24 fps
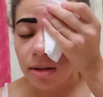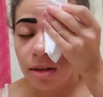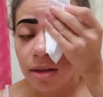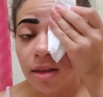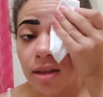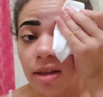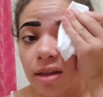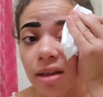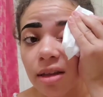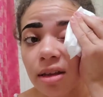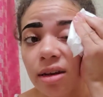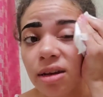
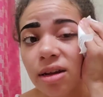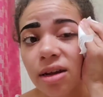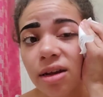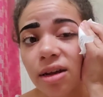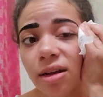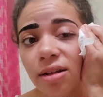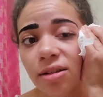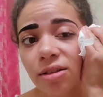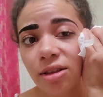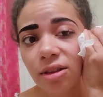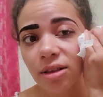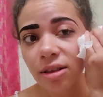And
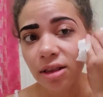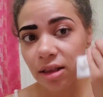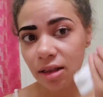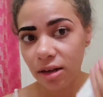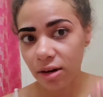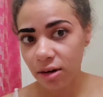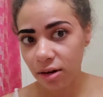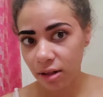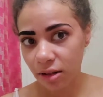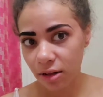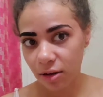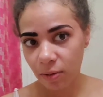I'm just
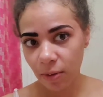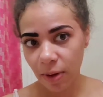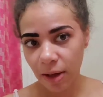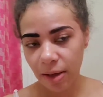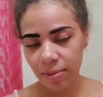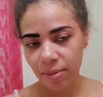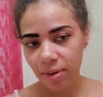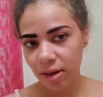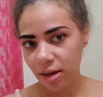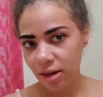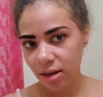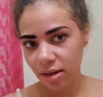literally
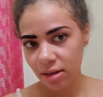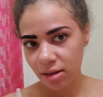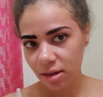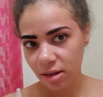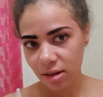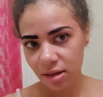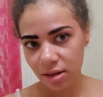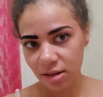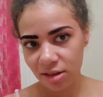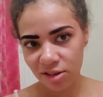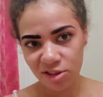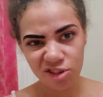wiping it
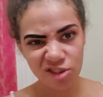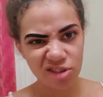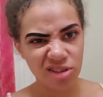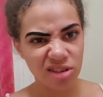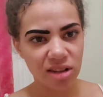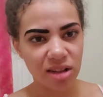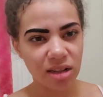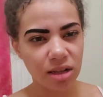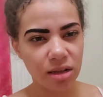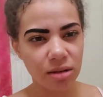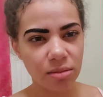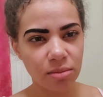until it's just
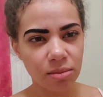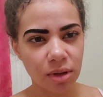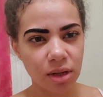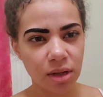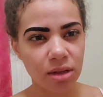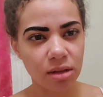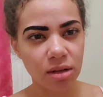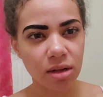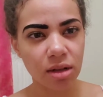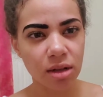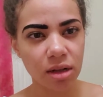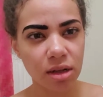clean,
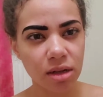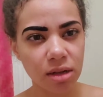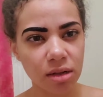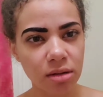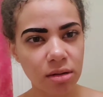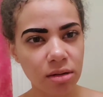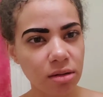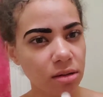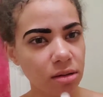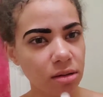basically.